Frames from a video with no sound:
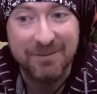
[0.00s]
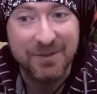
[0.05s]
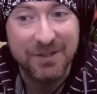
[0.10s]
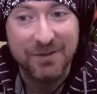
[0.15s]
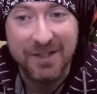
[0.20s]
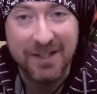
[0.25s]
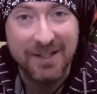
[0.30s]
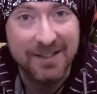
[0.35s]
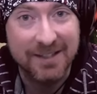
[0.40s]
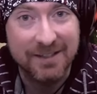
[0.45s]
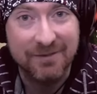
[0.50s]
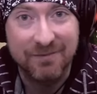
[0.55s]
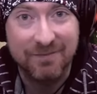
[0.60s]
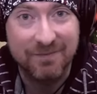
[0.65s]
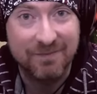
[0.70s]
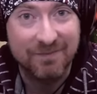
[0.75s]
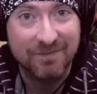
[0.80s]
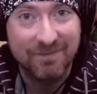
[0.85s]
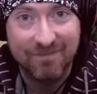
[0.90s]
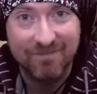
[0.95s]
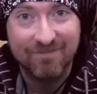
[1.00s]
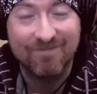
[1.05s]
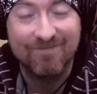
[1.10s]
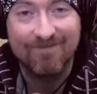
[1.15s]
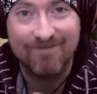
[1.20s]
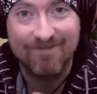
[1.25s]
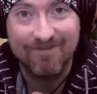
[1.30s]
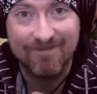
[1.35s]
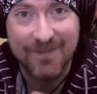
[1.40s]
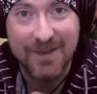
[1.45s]
I'm still kind of
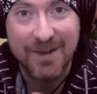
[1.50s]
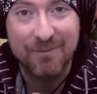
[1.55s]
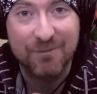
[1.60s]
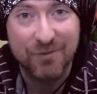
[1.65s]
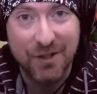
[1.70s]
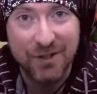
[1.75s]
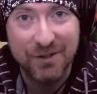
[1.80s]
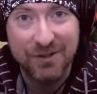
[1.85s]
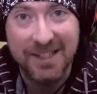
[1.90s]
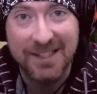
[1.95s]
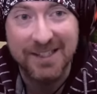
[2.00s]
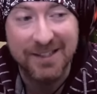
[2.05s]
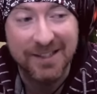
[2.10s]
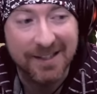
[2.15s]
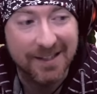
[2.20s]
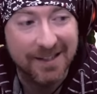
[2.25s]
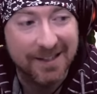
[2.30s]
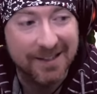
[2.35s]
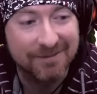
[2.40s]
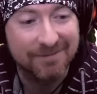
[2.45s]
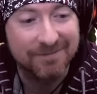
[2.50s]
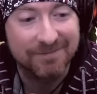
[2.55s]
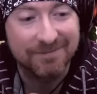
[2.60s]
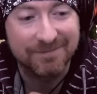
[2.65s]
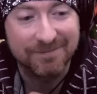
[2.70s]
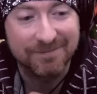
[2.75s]
processing that.